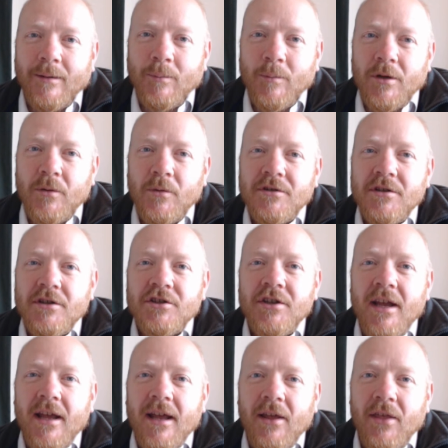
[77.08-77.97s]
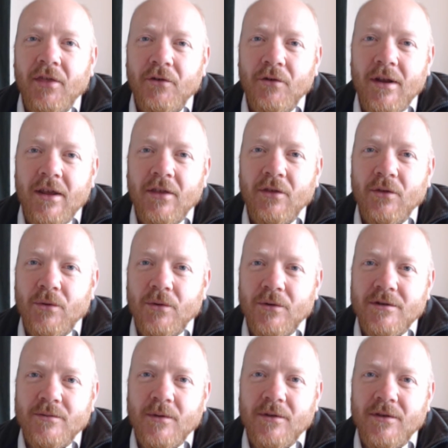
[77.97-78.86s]
But I want to share 3
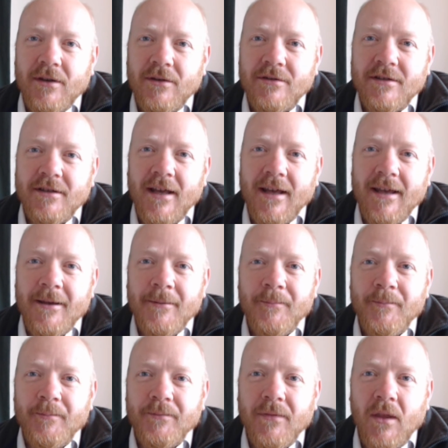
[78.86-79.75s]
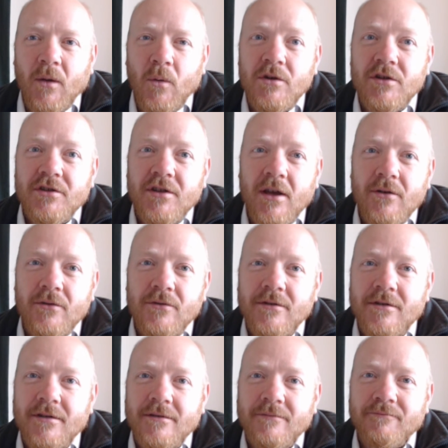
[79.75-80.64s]
thoughts with you today, which
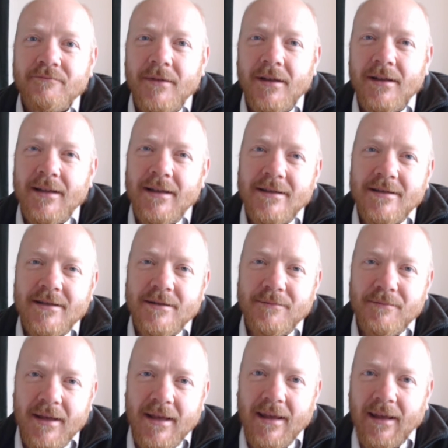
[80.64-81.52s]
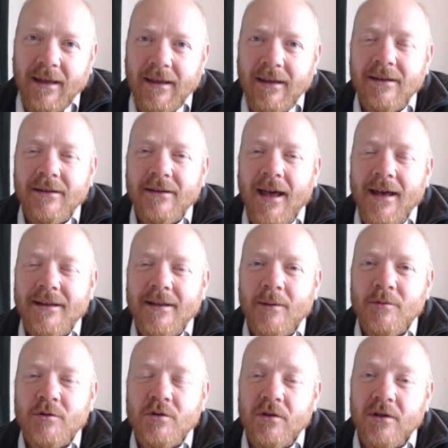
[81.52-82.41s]
don't, at least to me, add
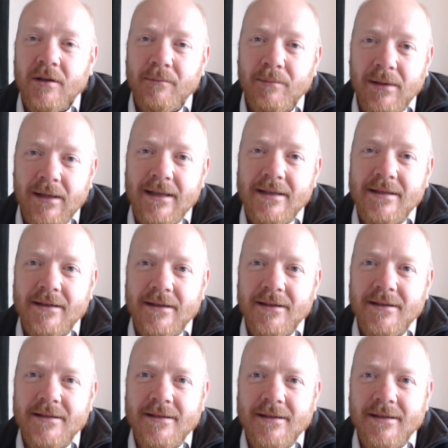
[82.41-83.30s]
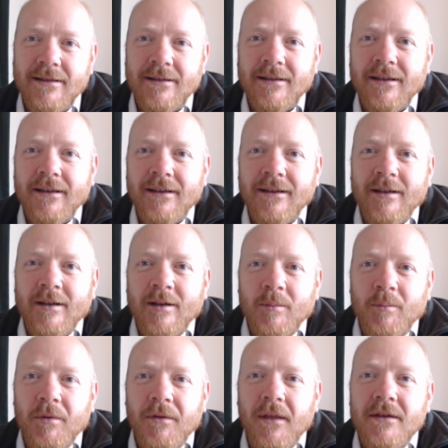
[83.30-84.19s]
up to a complete answer,
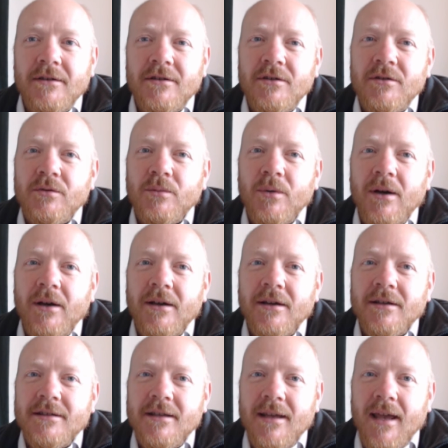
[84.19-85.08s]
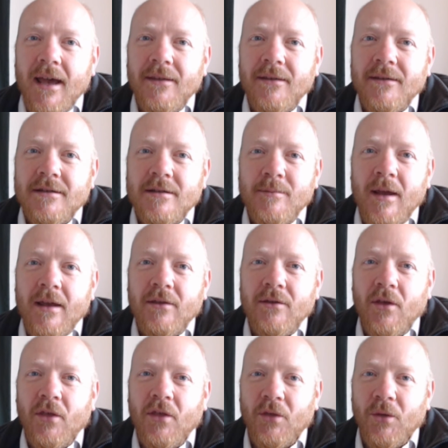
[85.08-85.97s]
but they do work together to make
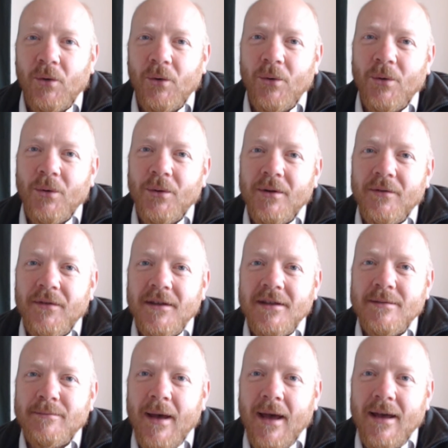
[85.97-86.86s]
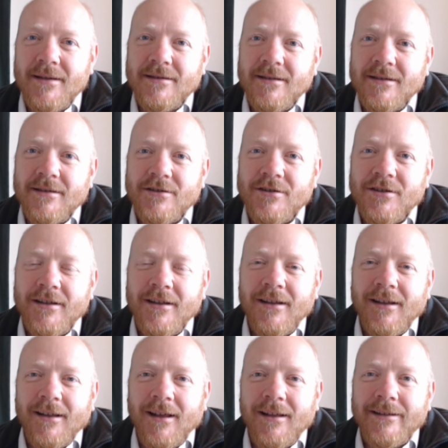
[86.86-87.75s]
the thorn of this passage
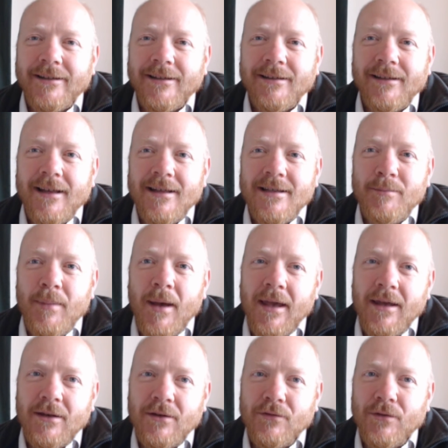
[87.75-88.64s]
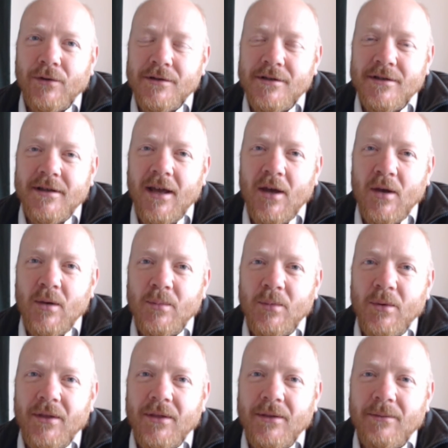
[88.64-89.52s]
a little less painful to cope
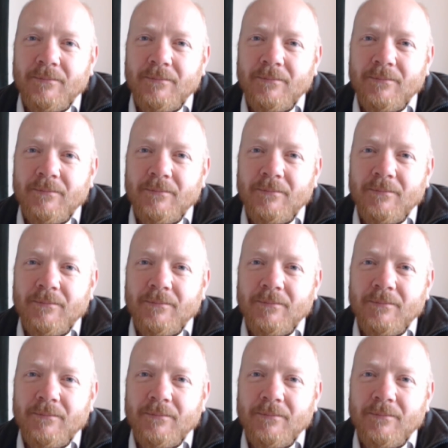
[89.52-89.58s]
with.